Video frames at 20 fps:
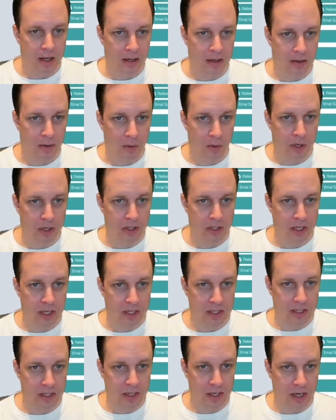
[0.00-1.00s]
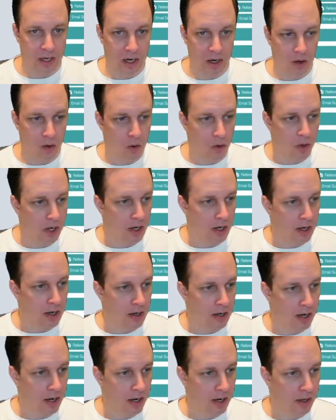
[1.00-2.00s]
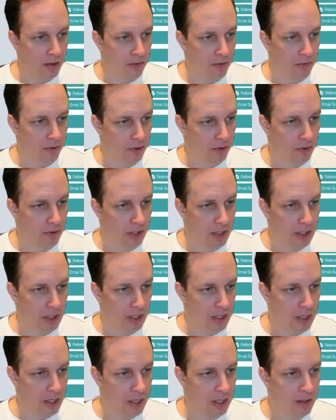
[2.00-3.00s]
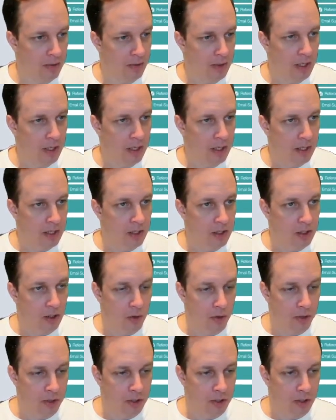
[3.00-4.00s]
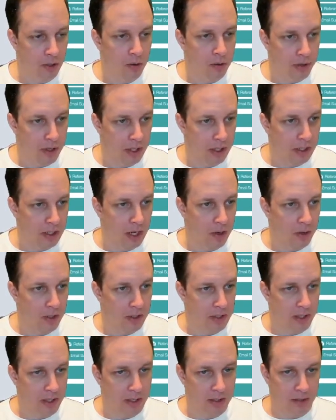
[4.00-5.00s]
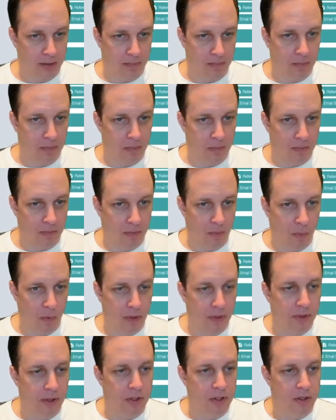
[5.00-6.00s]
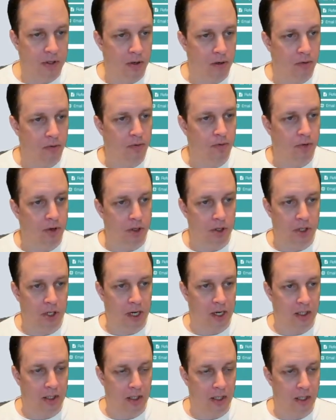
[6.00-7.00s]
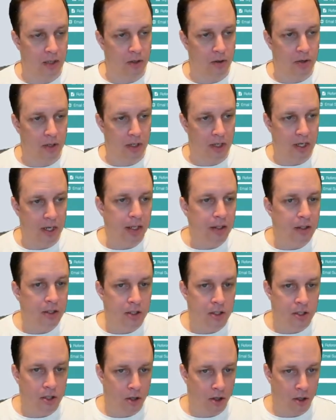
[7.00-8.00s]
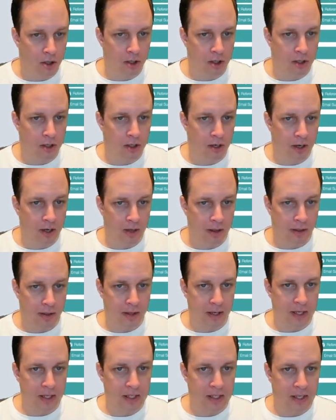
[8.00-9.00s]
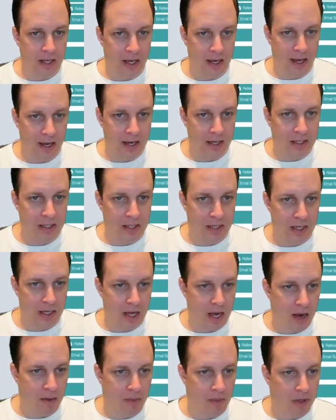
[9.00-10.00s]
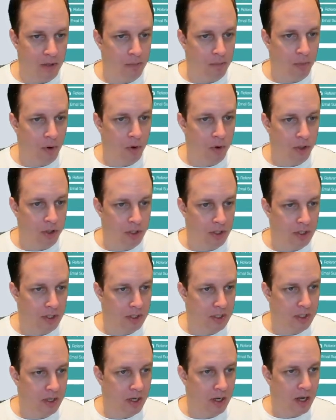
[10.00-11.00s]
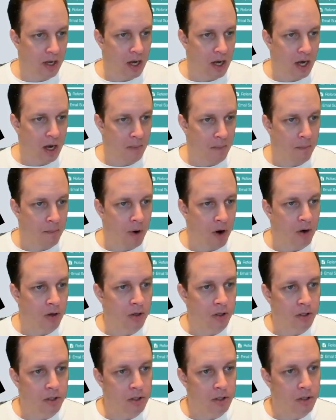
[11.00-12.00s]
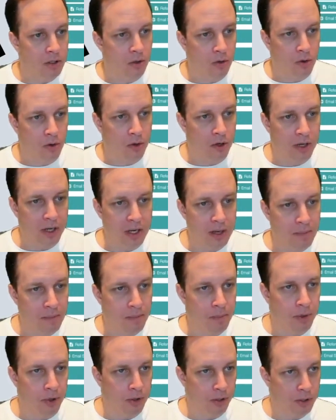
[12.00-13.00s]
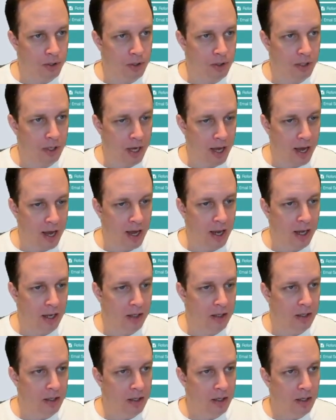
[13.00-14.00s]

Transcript: Where it says hello here and 15 here. So the new thing now is that with this new functionality you can insert these HTML boxes amongst your inputs, and